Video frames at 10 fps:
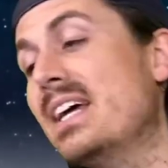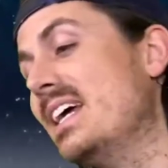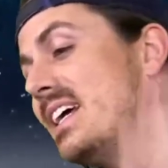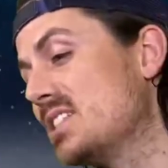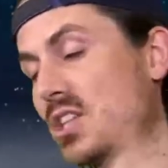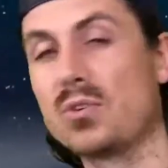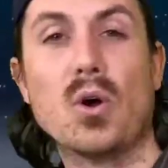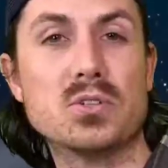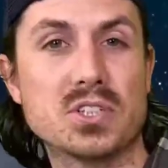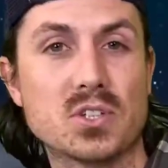He gets thrown
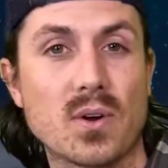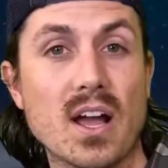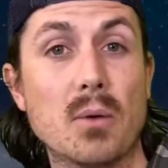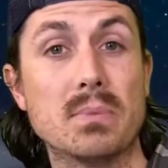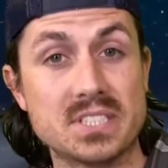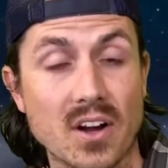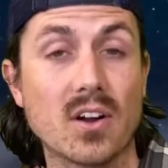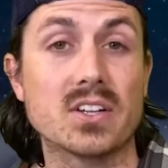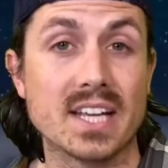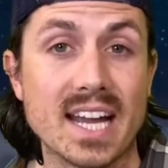to the ground, but Derek
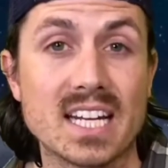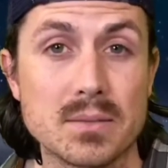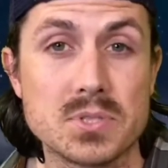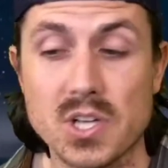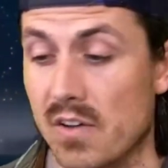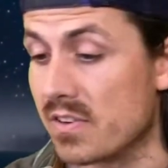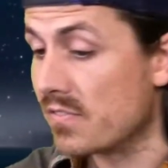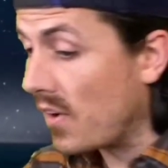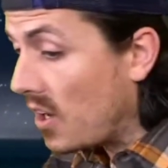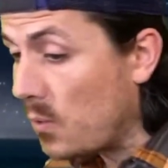could handle himself, and
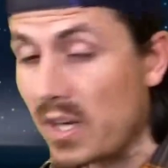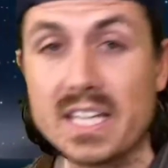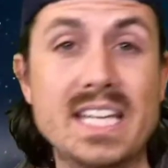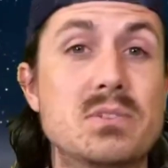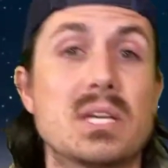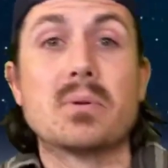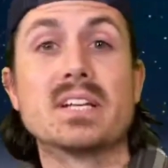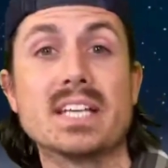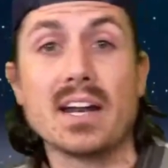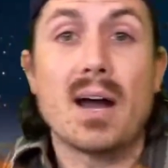very quickly he was able to
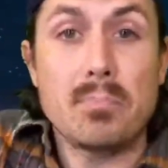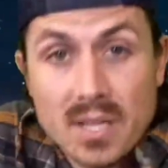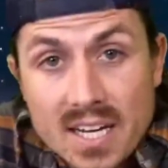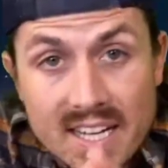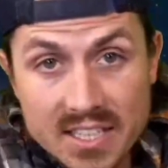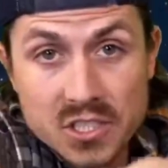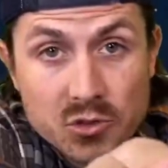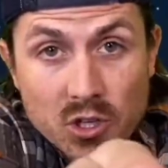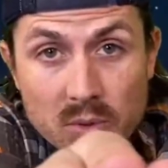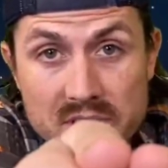get up, and he
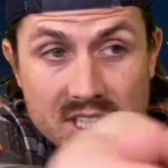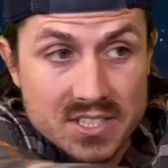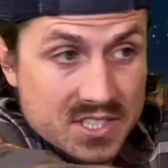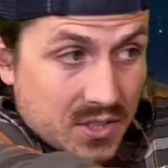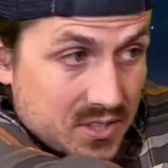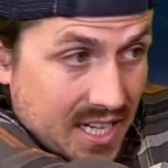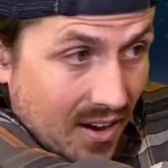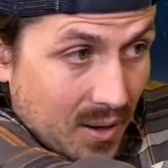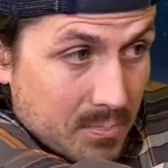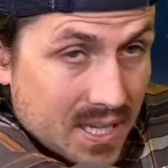drew his concealed
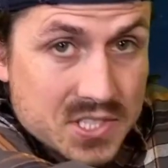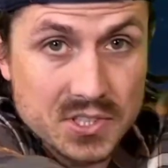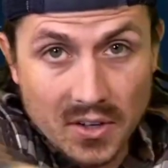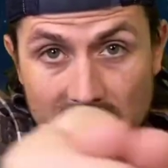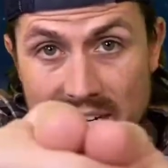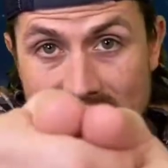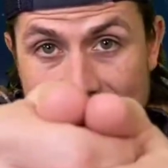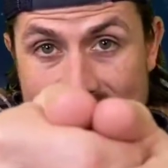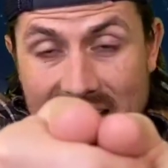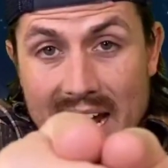carry pistol, and
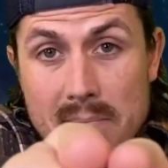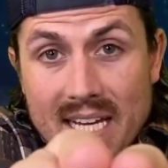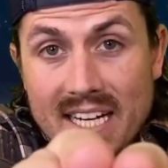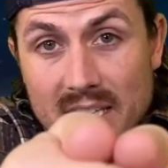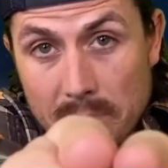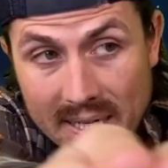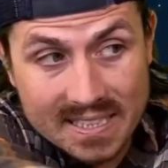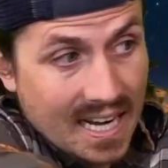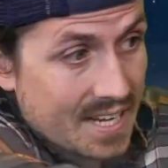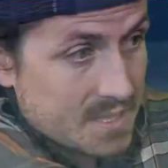he's aiming it at the big guy and then